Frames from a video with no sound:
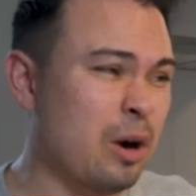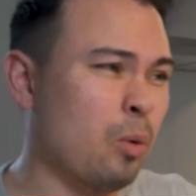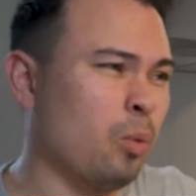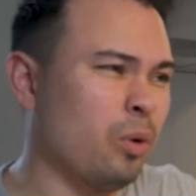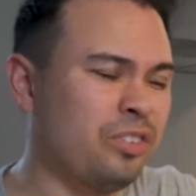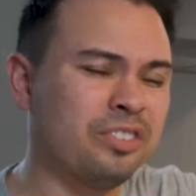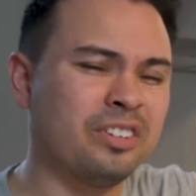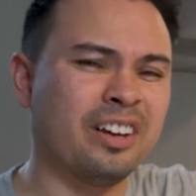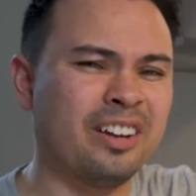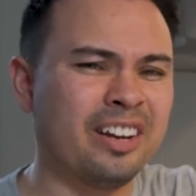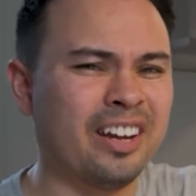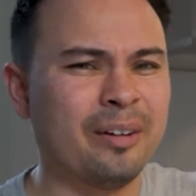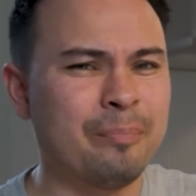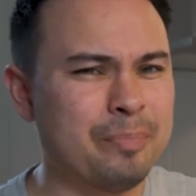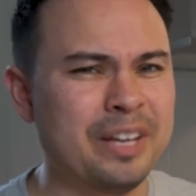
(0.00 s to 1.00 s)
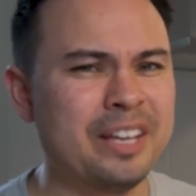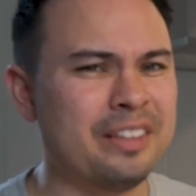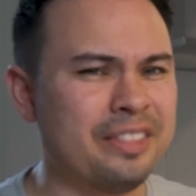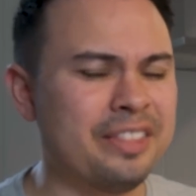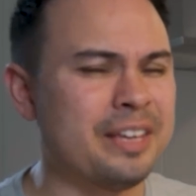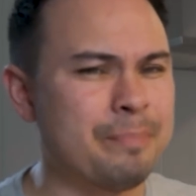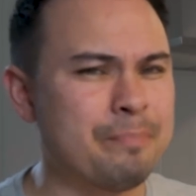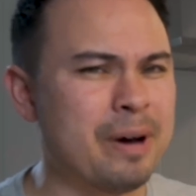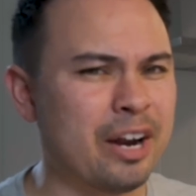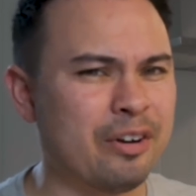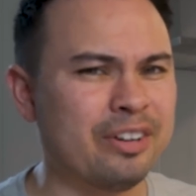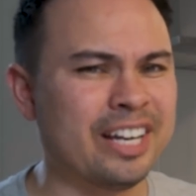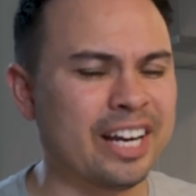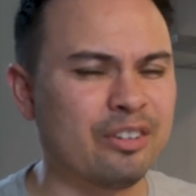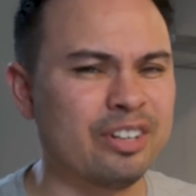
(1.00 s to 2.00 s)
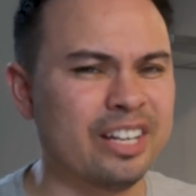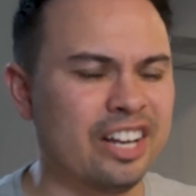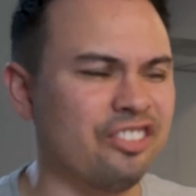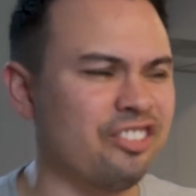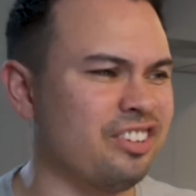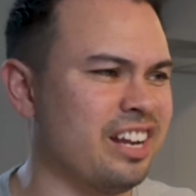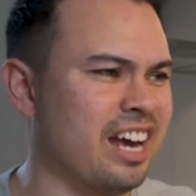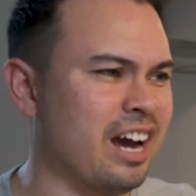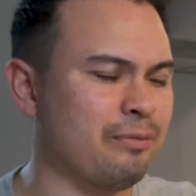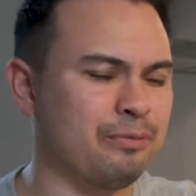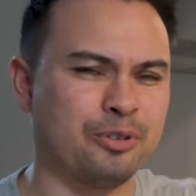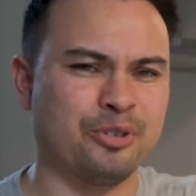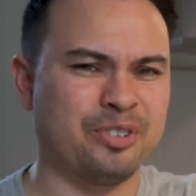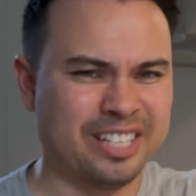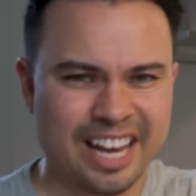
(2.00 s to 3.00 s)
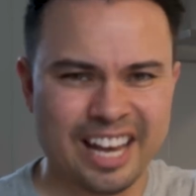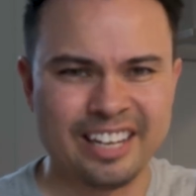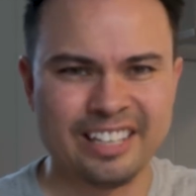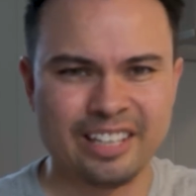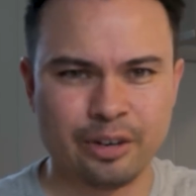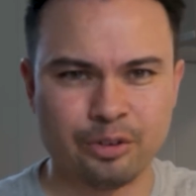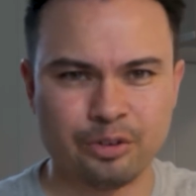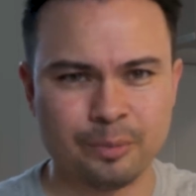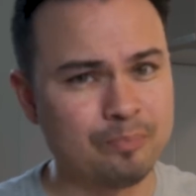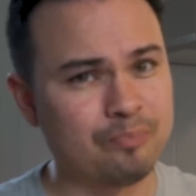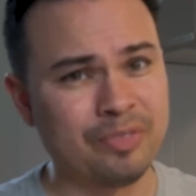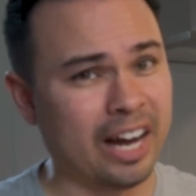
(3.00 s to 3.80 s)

what's gonna be the battery degradation after 10 years?